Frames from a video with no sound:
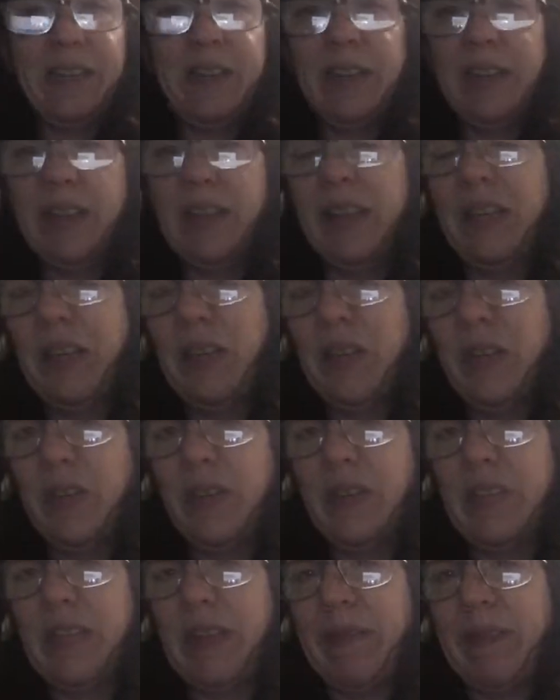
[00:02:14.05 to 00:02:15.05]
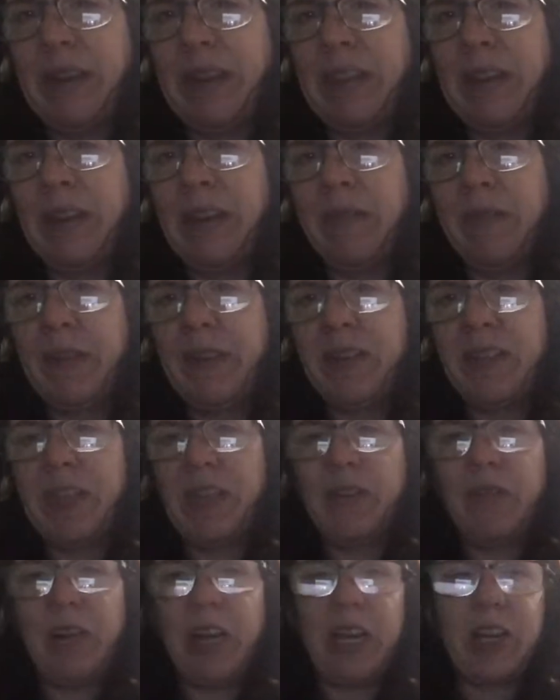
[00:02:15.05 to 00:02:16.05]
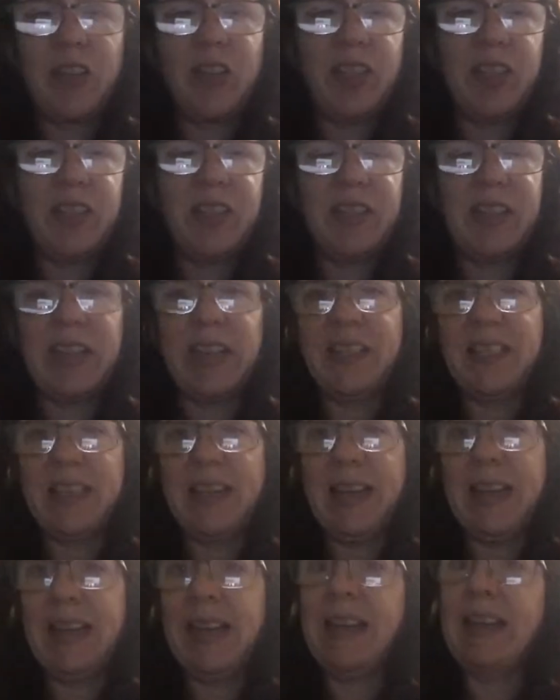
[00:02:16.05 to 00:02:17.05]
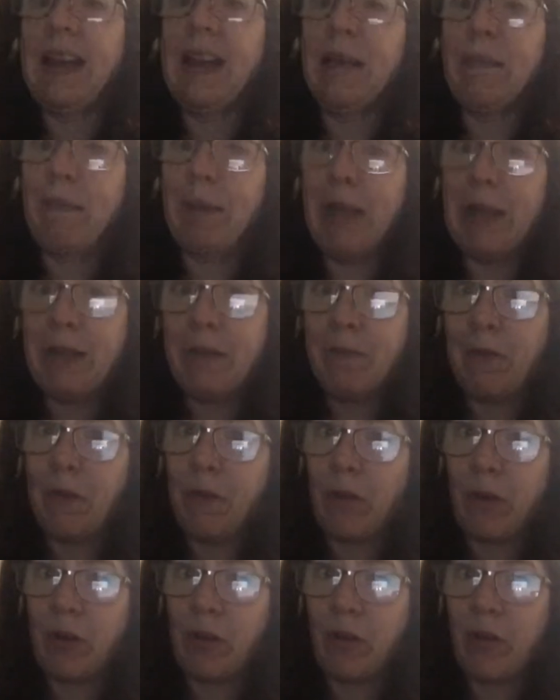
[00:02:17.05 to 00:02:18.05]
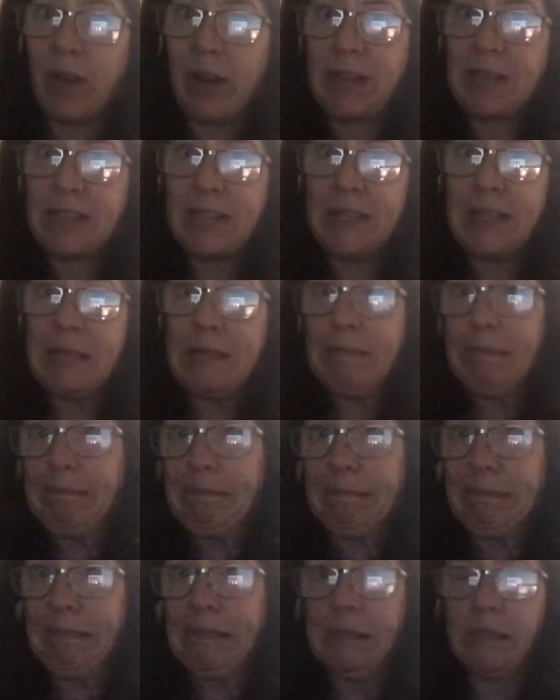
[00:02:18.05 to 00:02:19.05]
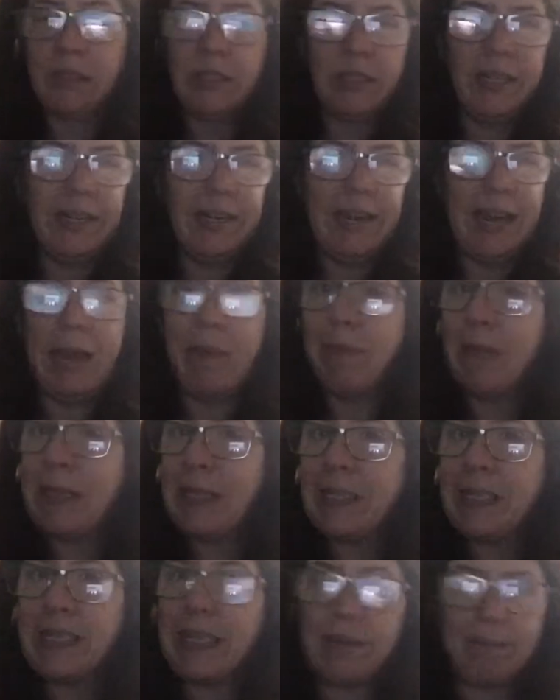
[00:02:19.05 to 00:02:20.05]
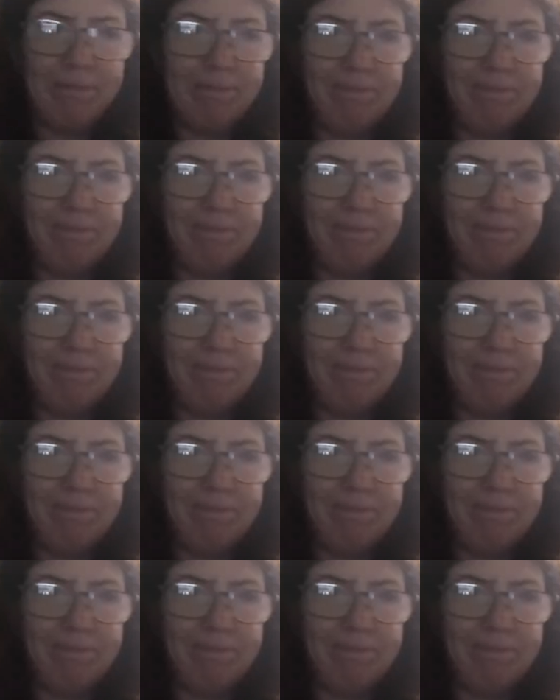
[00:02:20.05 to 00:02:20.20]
I was having a lot of insulin reactions last night and I might have overcorrected. It happens.